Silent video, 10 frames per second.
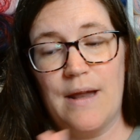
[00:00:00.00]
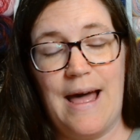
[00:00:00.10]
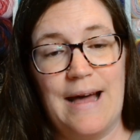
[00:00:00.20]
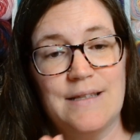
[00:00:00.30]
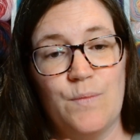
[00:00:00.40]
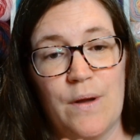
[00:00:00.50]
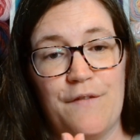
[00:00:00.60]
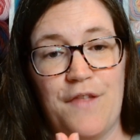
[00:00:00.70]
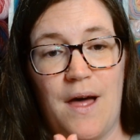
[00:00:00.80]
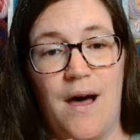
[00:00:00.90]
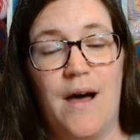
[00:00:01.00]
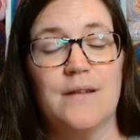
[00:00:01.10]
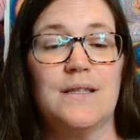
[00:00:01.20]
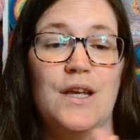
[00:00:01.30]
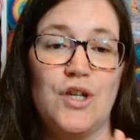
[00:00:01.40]
has one of the
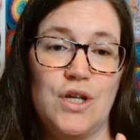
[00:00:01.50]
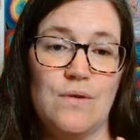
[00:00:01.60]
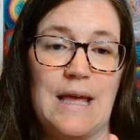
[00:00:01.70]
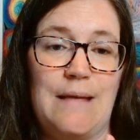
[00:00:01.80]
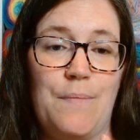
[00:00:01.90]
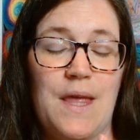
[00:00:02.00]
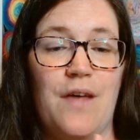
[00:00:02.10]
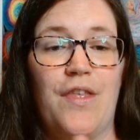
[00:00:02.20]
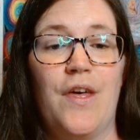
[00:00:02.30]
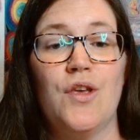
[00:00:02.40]
hearts and you keep the other,